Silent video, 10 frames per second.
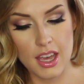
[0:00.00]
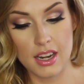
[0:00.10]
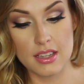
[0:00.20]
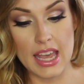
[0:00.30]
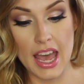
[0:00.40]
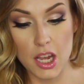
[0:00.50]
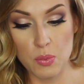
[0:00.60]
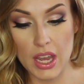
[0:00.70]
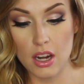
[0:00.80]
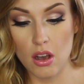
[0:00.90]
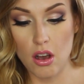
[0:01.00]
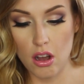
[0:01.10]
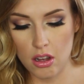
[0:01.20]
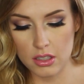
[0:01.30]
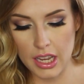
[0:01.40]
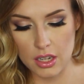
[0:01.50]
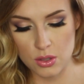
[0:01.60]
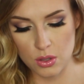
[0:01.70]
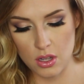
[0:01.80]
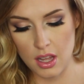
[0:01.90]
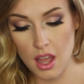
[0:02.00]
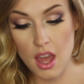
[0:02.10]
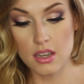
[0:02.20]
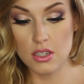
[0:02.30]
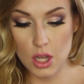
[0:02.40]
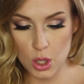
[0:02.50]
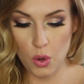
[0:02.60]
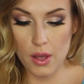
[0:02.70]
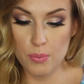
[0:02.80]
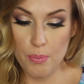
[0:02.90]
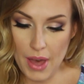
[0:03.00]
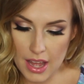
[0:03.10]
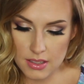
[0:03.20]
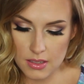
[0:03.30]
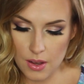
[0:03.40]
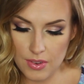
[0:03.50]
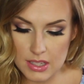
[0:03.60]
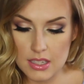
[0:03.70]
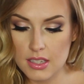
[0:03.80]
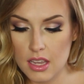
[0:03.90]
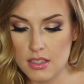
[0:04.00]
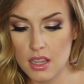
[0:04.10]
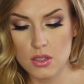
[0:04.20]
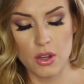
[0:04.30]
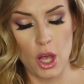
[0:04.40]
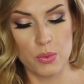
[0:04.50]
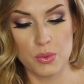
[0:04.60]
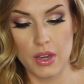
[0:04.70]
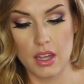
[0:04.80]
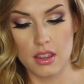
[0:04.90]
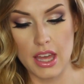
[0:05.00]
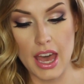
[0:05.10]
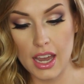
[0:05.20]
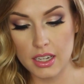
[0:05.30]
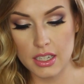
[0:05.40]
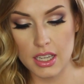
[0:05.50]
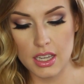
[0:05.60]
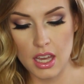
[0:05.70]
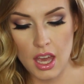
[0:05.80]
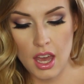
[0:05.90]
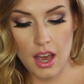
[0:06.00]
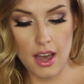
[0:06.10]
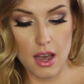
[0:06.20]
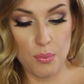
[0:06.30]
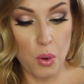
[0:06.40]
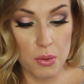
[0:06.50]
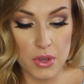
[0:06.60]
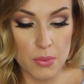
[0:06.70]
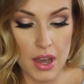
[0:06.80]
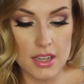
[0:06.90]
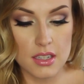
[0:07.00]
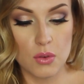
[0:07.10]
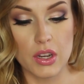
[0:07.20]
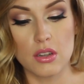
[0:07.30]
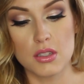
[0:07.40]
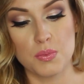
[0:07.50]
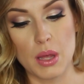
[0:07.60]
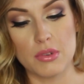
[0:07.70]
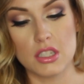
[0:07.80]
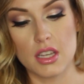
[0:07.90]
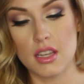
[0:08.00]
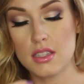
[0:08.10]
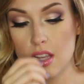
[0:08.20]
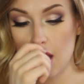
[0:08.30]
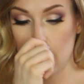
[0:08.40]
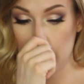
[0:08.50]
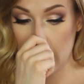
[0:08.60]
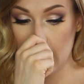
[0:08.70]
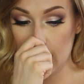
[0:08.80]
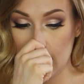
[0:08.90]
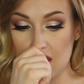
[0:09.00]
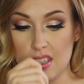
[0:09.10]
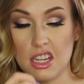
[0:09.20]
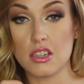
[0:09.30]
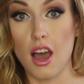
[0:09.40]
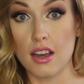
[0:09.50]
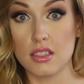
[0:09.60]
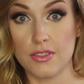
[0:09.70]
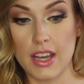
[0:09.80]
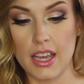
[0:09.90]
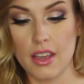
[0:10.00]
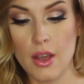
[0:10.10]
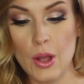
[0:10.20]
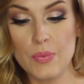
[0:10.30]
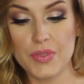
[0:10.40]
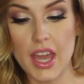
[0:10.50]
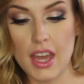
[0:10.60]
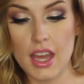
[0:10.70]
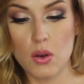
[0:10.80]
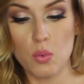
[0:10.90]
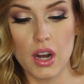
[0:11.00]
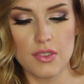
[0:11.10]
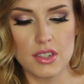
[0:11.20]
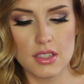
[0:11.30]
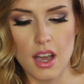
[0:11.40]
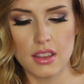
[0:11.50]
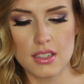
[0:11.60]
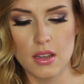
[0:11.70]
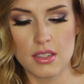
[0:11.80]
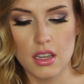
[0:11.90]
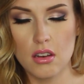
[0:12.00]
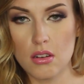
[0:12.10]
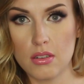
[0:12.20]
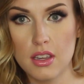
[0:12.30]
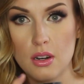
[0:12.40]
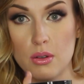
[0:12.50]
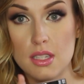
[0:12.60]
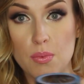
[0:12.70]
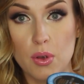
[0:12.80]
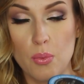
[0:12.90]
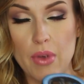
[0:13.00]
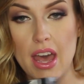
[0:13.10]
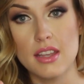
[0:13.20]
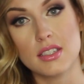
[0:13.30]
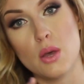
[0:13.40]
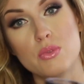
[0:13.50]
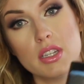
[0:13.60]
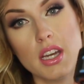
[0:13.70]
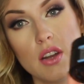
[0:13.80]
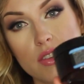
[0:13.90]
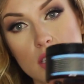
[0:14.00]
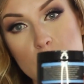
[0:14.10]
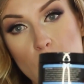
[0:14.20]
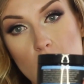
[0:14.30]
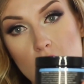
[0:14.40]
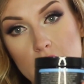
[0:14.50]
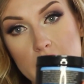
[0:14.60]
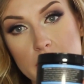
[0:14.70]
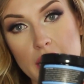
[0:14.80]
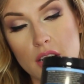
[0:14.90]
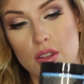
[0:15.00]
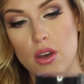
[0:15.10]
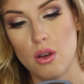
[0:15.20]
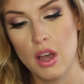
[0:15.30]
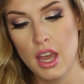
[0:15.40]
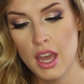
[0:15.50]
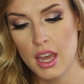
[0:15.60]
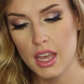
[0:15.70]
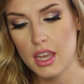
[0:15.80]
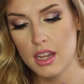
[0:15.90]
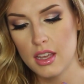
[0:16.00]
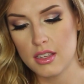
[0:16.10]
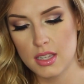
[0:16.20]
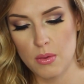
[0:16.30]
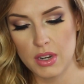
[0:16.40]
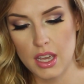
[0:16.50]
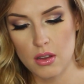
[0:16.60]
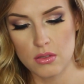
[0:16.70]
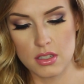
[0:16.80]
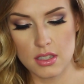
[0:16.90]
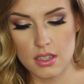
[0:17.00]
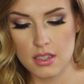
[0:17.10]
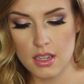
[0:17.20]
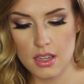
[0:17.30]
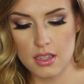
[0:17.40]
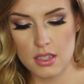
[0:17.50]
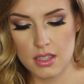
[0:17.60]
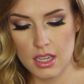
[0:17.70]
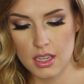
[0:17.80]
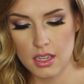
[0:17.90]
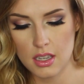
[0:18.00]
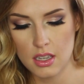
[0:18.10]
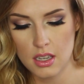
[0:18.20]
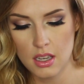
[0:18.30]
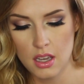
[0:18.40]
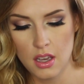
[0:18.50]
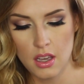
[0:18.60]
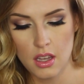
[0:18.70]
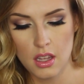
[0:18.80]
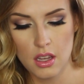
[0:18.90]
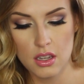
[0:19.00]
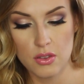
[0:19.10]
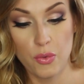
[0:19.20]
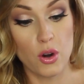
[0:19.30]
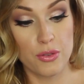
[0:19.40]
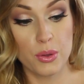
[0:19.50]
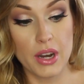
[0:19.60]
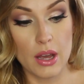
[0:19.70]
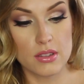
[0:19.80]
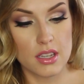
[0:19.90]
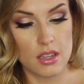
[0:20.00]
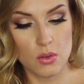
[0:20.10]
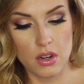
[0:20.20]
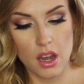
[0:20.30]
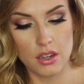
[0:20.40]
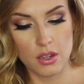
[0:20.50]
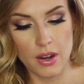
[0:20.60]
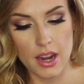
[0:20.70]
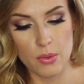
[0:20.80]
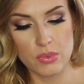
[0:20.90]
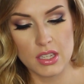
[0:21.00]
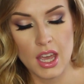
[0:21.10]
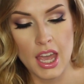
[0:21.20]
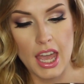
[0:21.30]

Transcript: It is handmade, all natural, no bad stuff as it says. So it helps with acne, uh, pore minimizing, wrinkles, blemishes, uh, and it is detoxifying. And when I first got this, I was like, oh, you know, typical mask comes in kind of a small container though. It is, how many ounces is in this thing? Four fluid ounces or 100 grams.